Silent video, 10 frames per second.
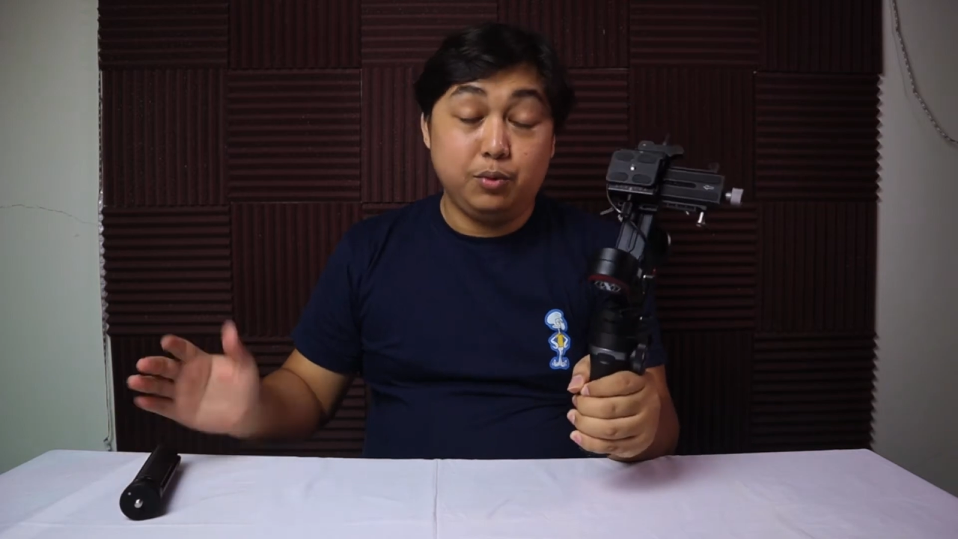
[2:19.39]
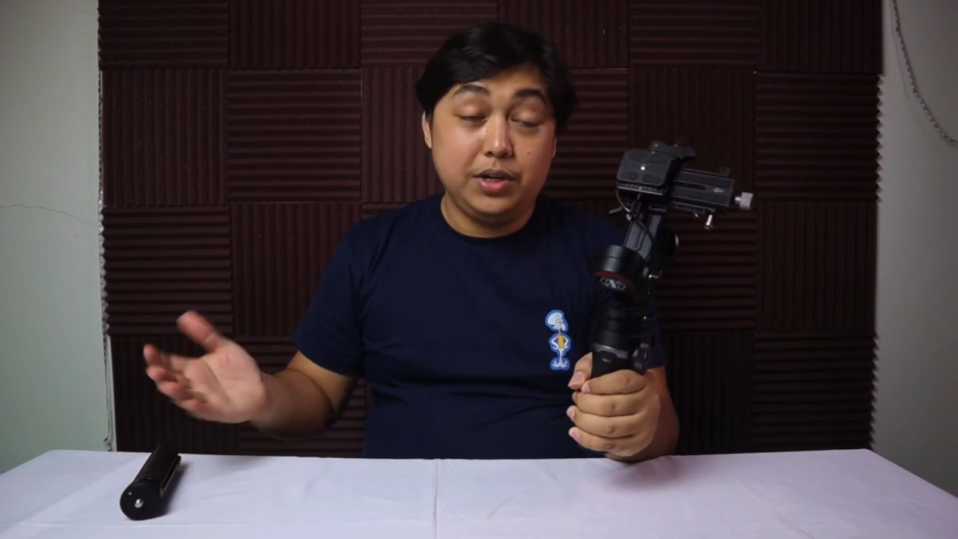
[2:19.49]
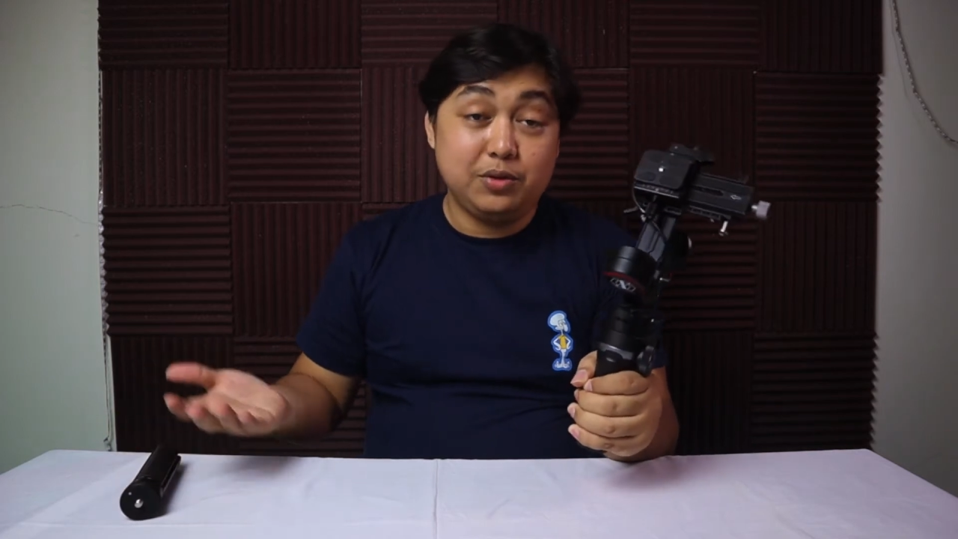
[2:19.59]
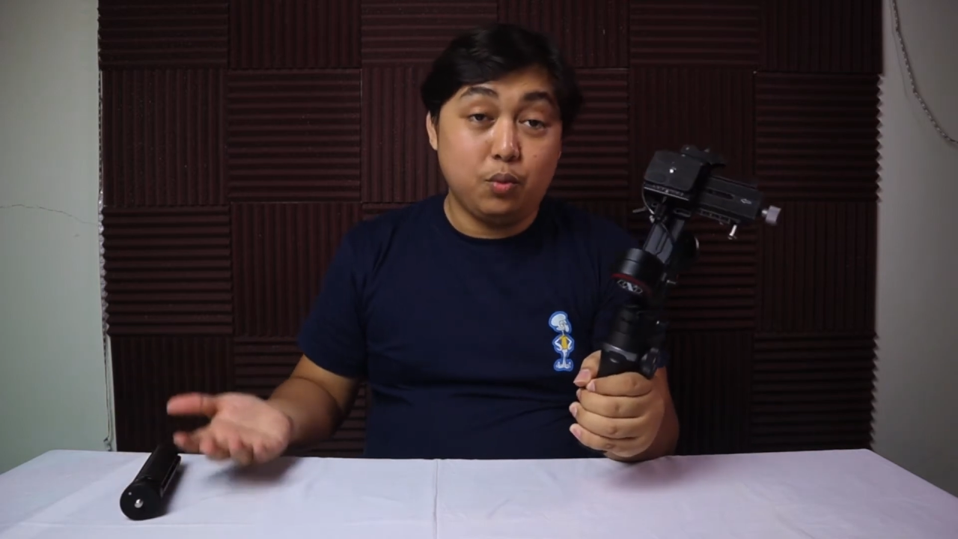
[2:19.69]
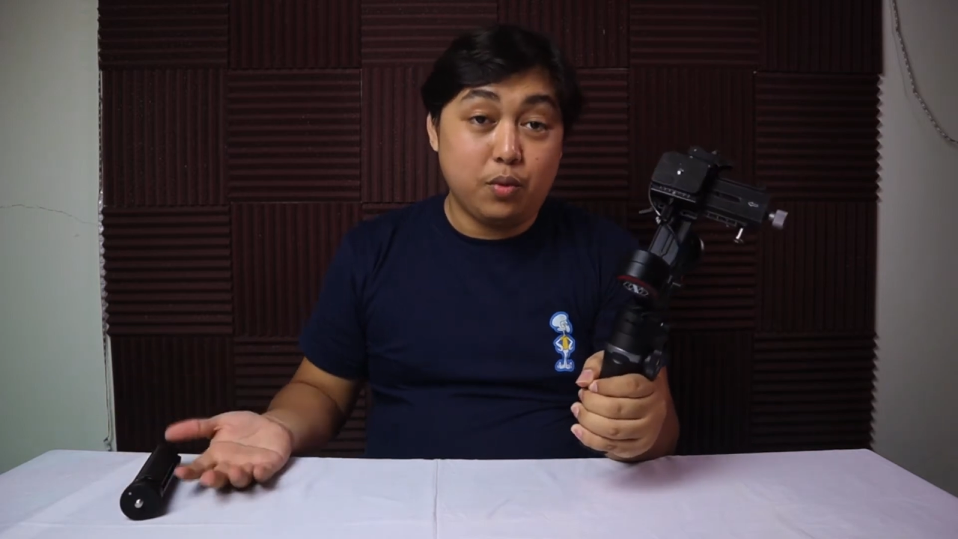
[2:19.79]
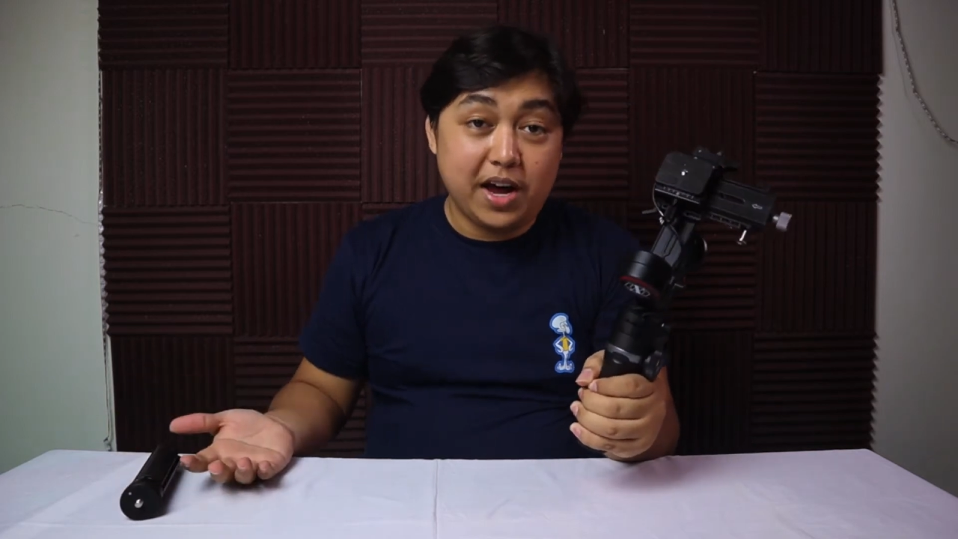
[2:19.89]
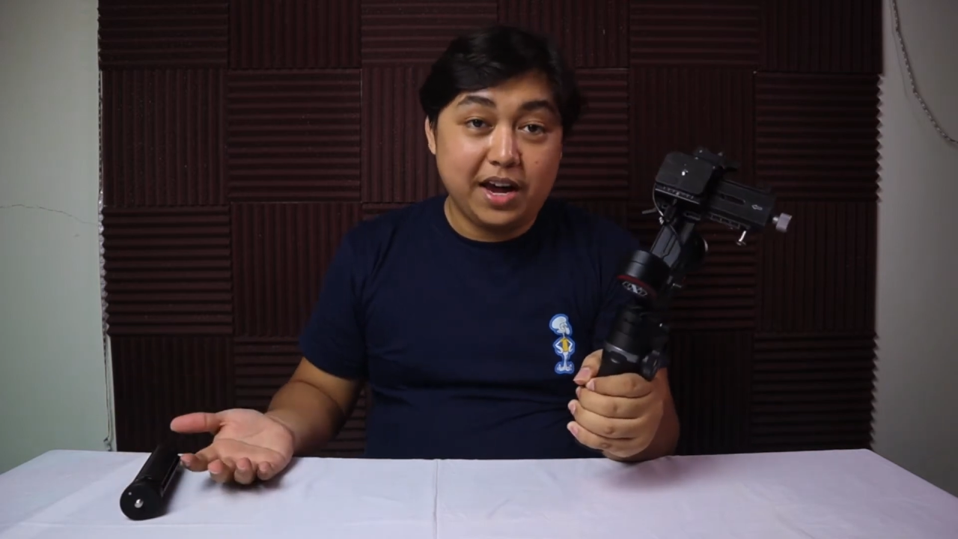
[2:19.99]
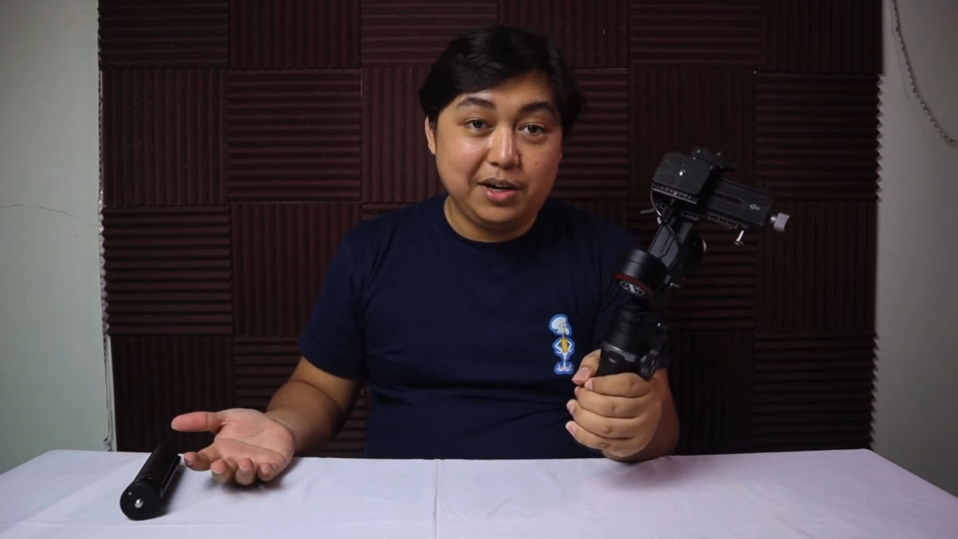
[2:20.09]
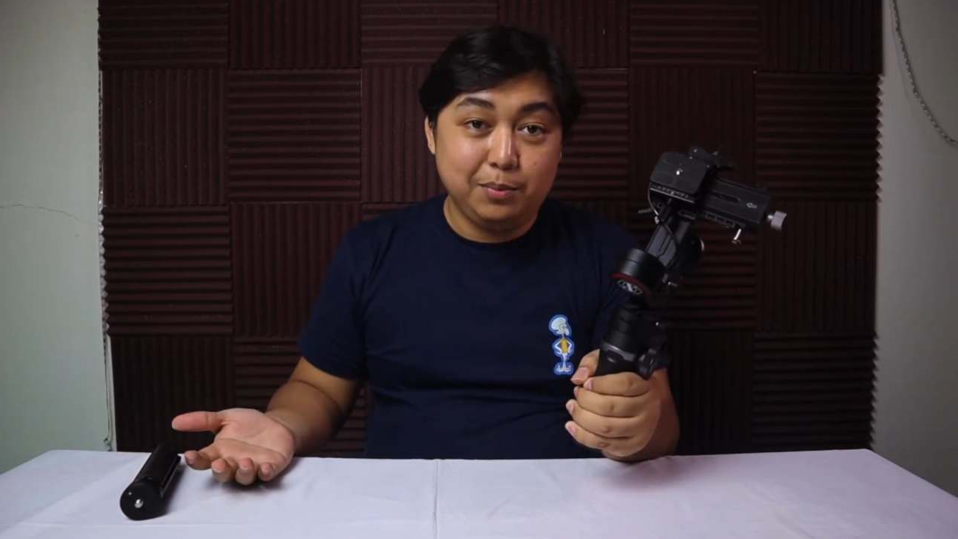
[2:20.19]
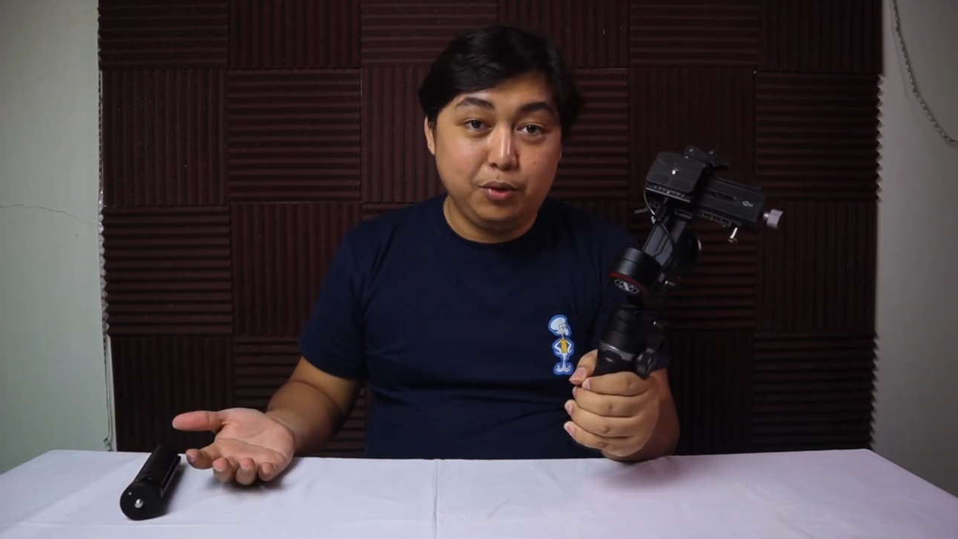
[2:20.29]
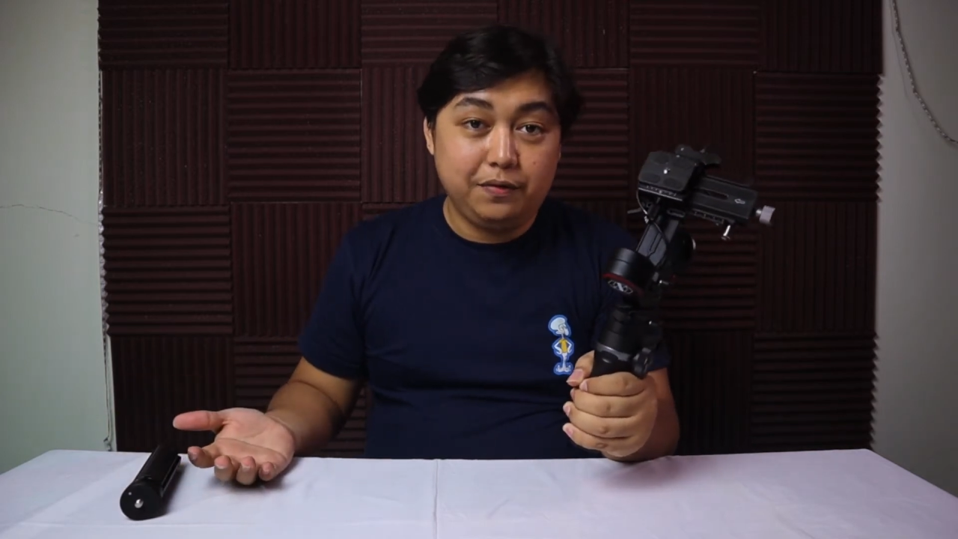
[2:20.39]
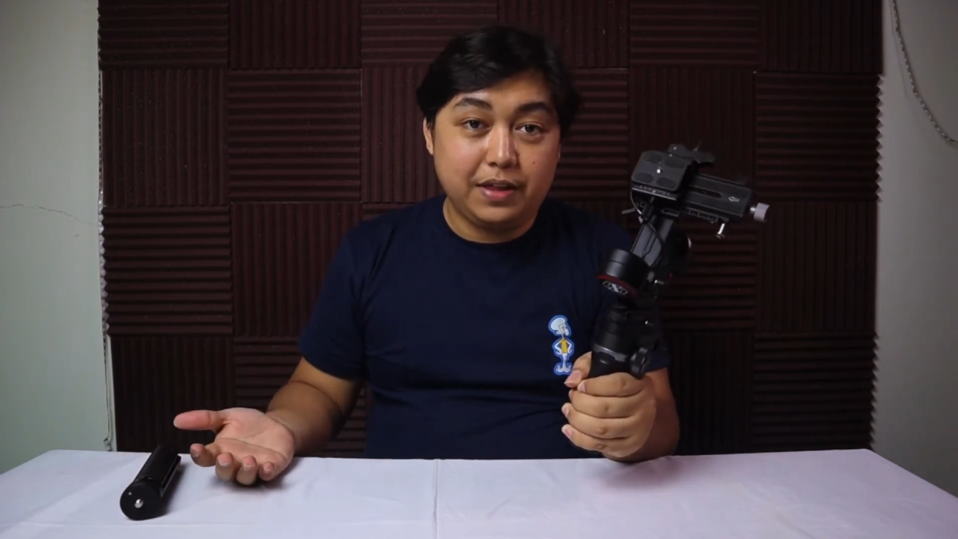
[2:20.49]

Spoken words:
the reason why I removed